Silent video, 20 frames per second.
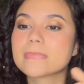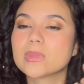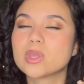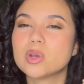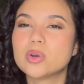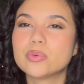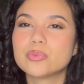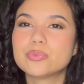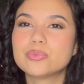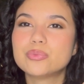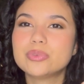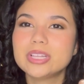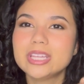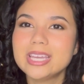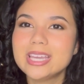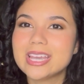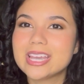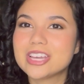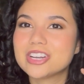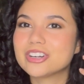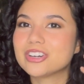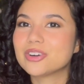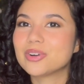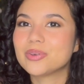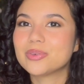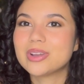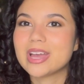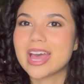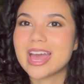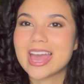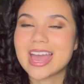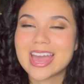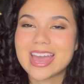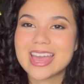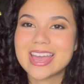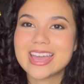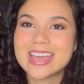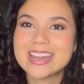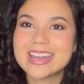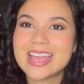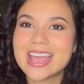really in her own head